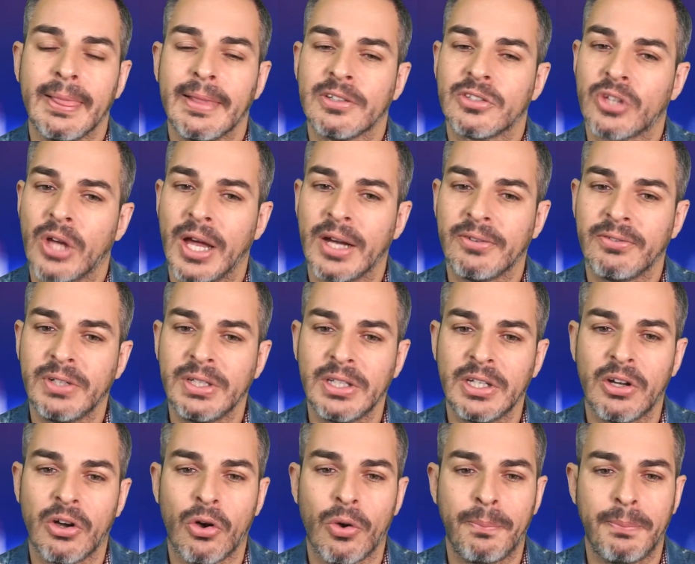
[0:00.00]
So I really
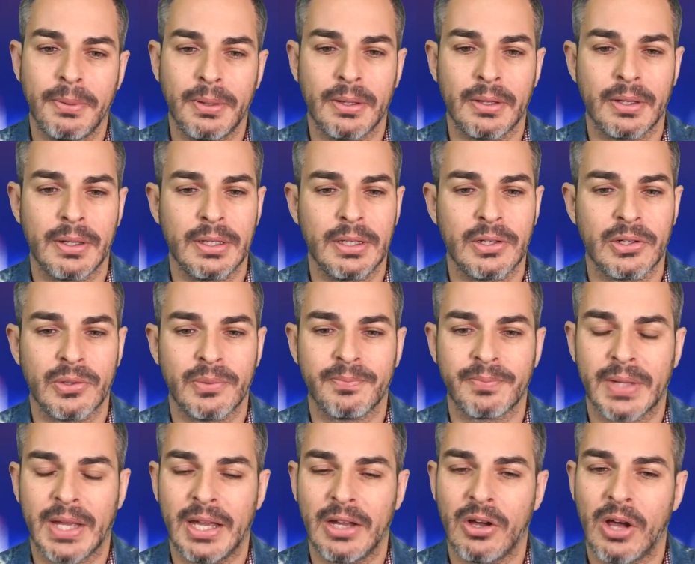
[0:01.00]
hope, uh, you know,
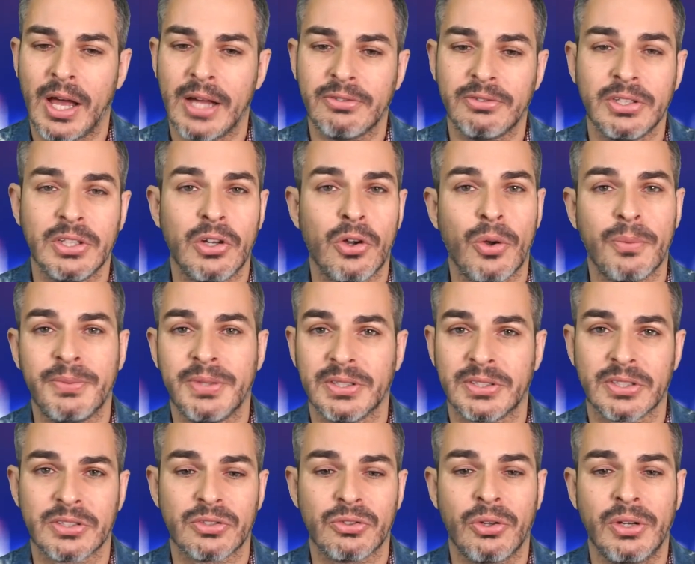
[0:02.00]
I, I, really hope this
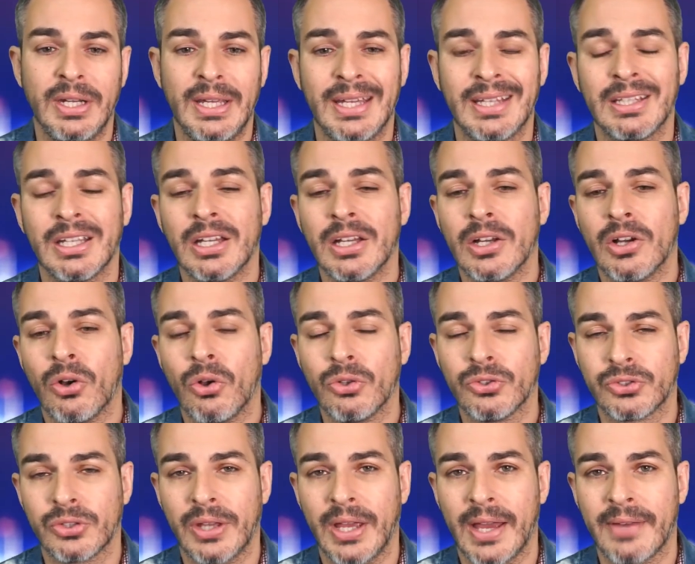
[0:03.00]
is not it.
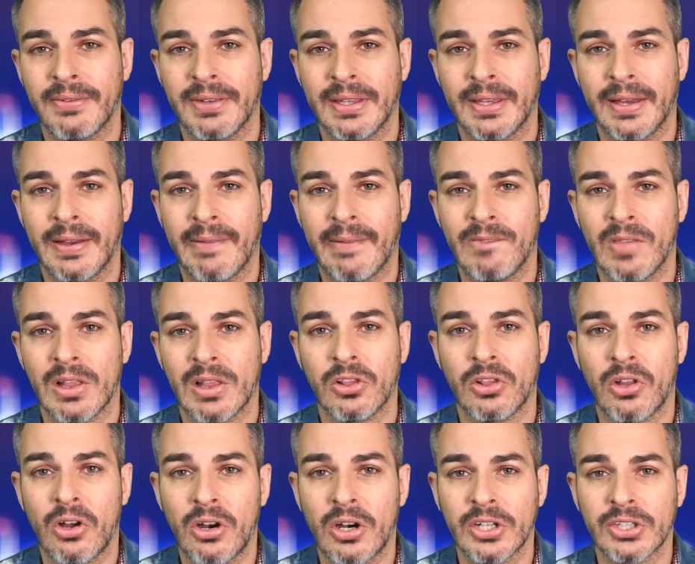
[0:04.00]
Also having a
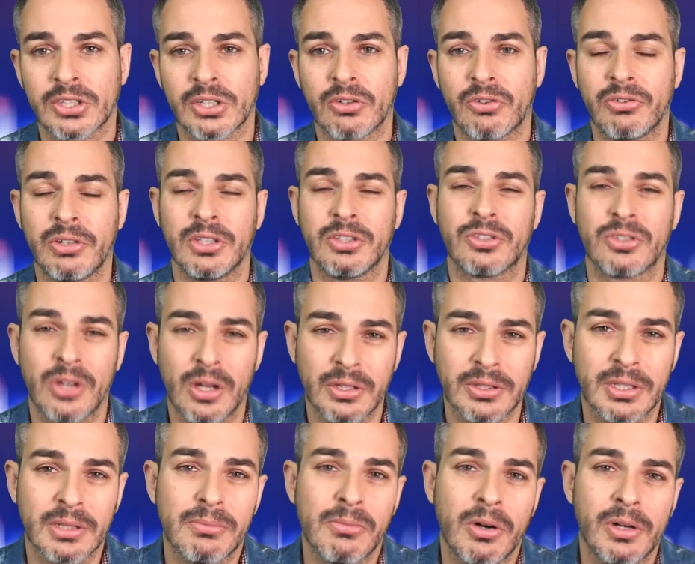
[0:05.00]
large
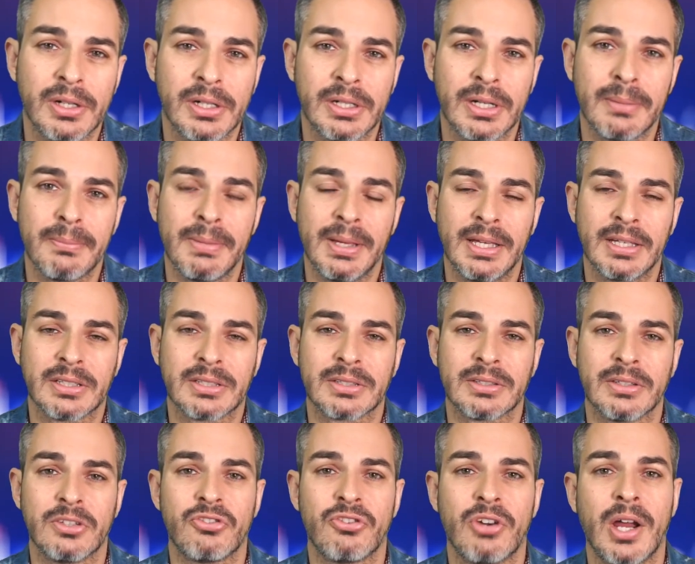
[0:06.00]
horizontal monitor makes
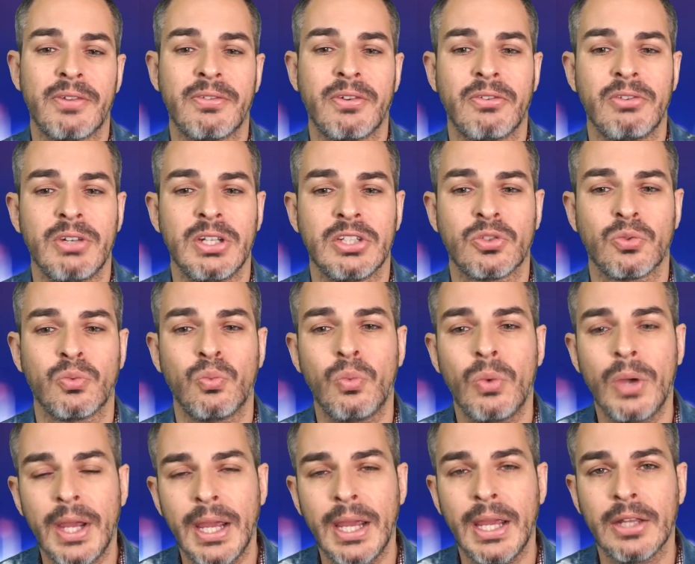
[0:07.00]
the driver reach
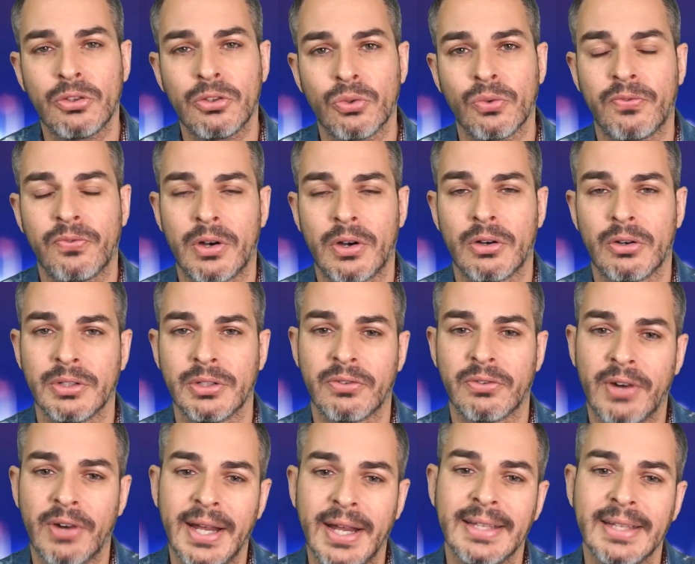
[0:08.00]
way too far on the
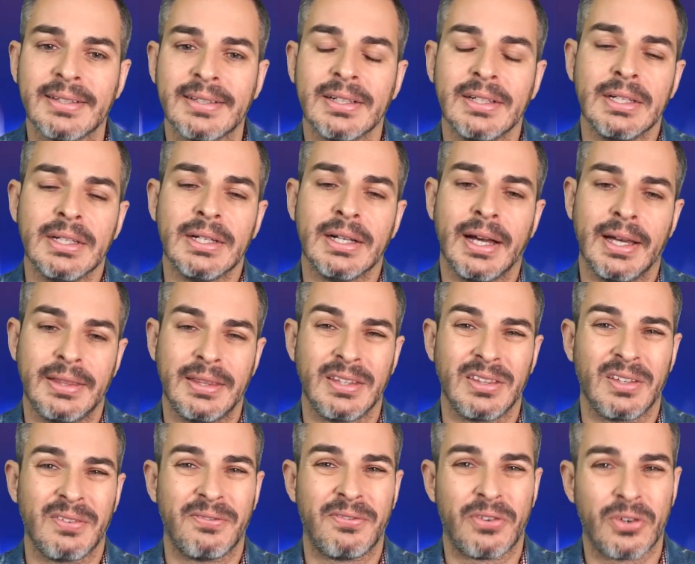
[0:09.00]
right. I think
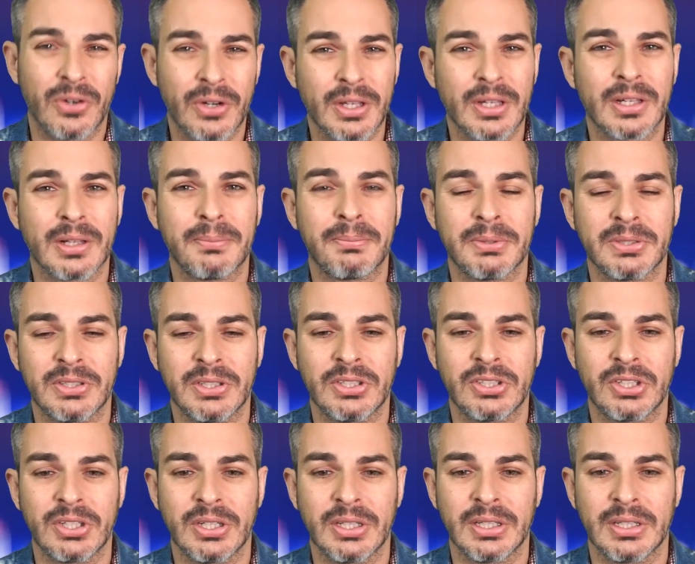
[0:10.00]
the vertical
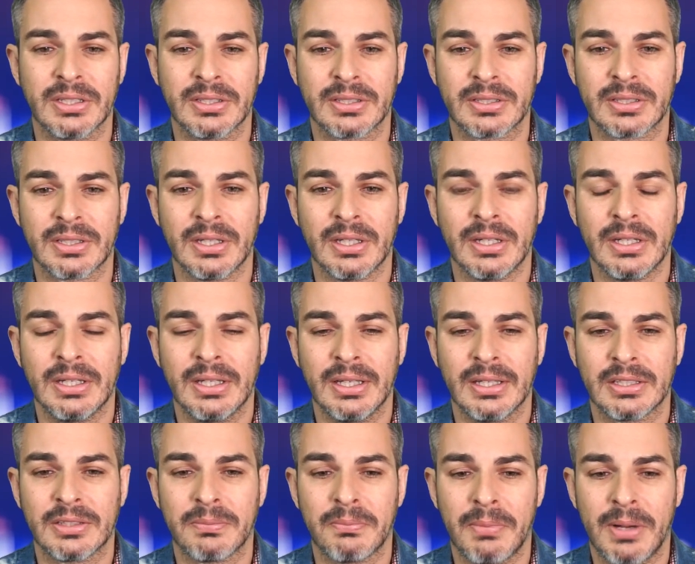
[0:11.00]
positioning is
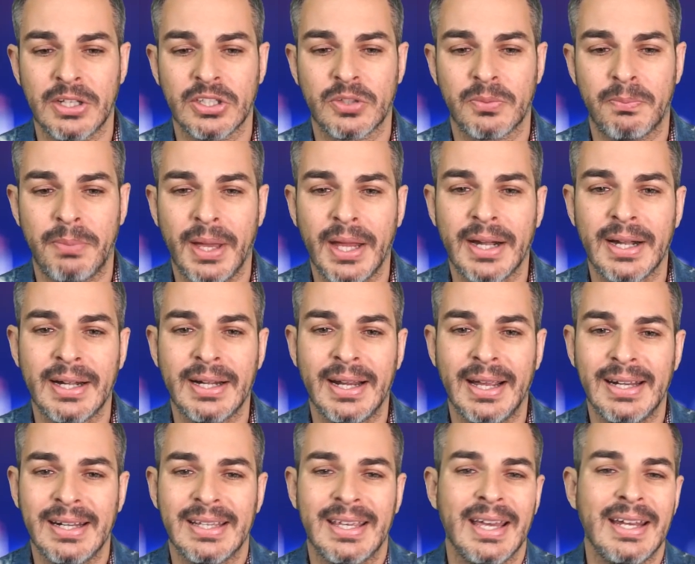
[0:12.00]
is much better.
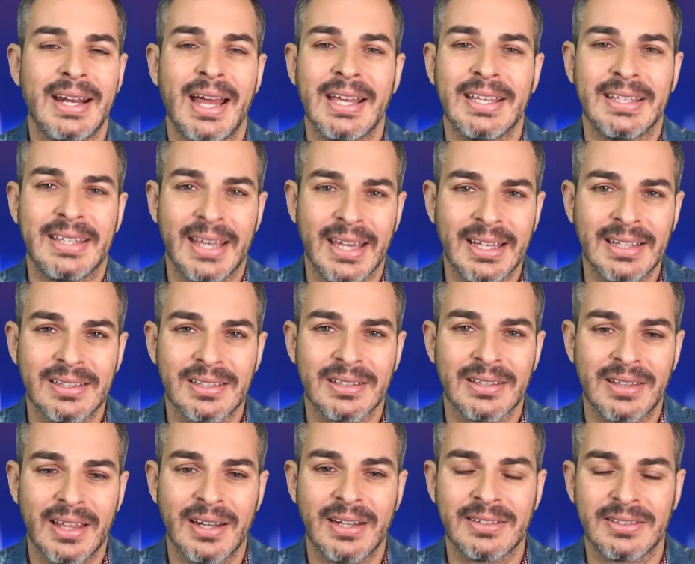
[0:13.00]
And again, I get
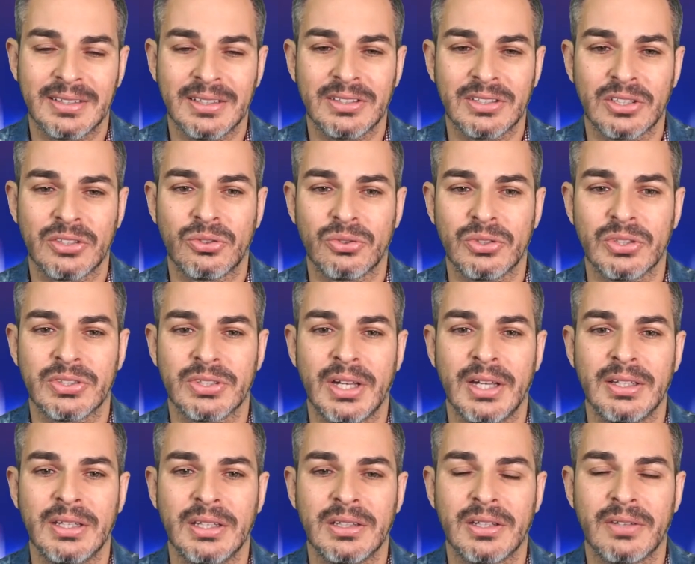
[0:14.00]
that it's easier to
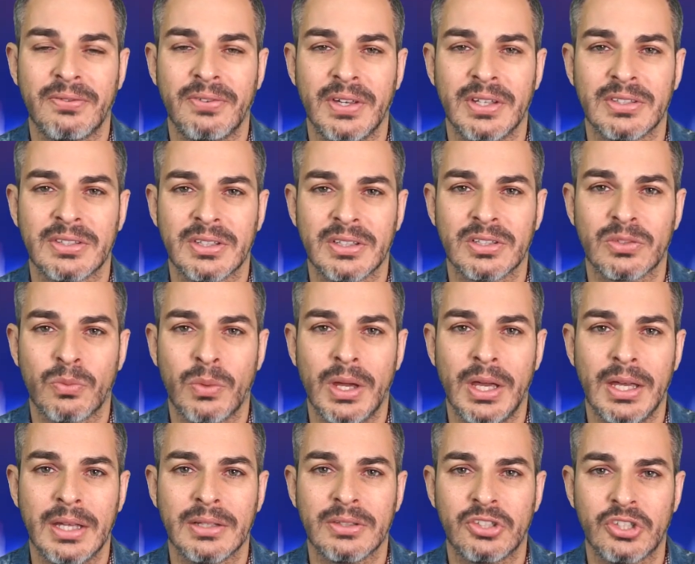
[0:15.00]
design the interface this
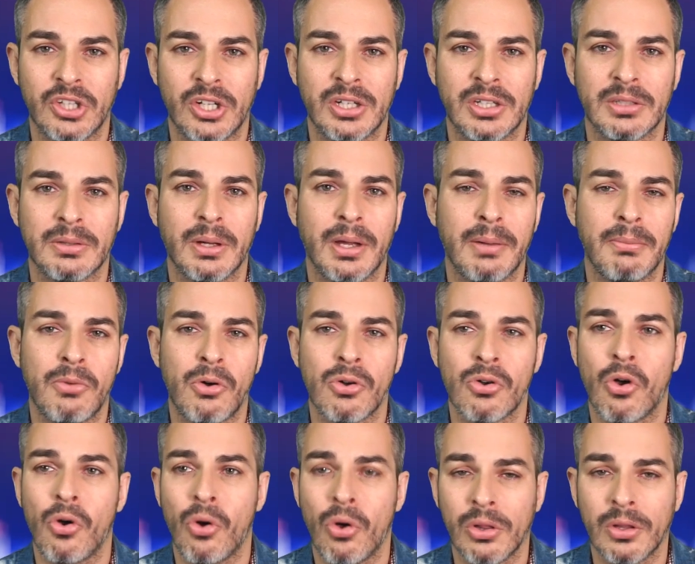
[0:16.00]
way and share it among
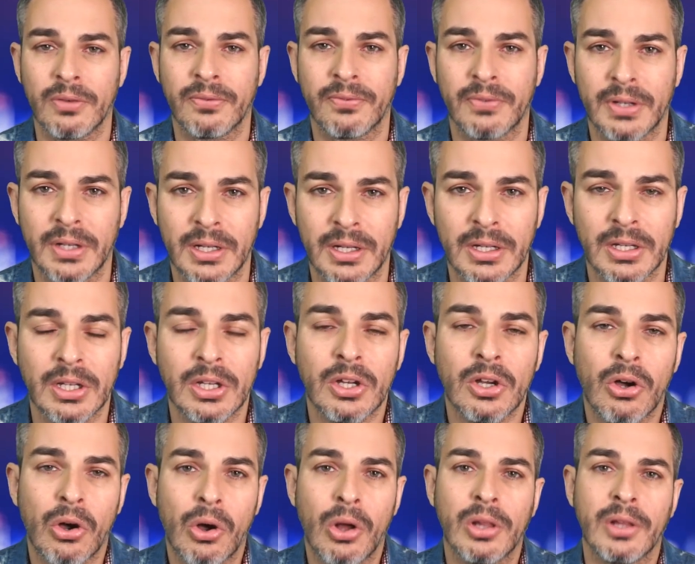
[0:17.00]
all of uh,
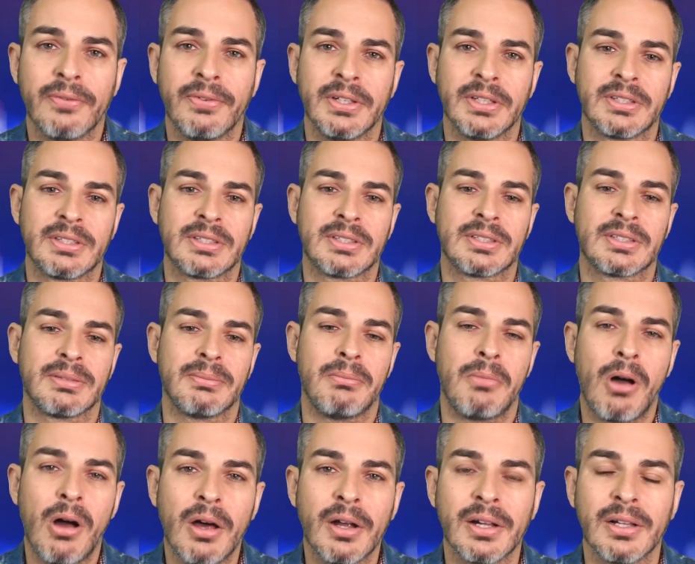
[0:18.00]
all of its
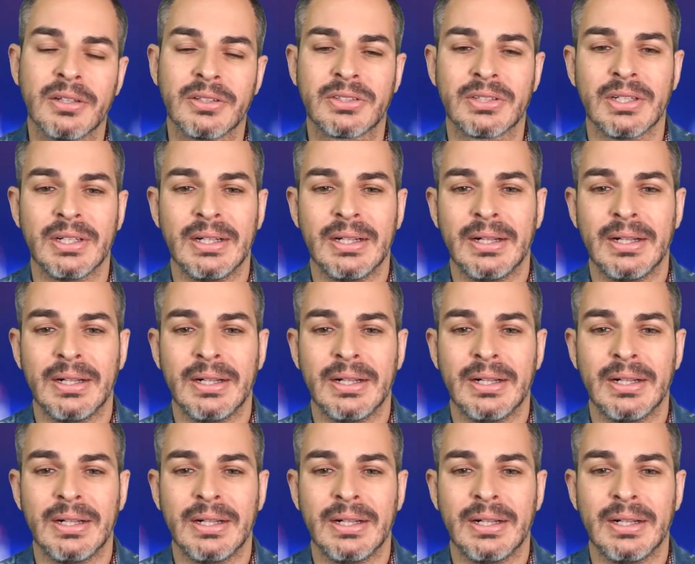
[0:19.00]
models.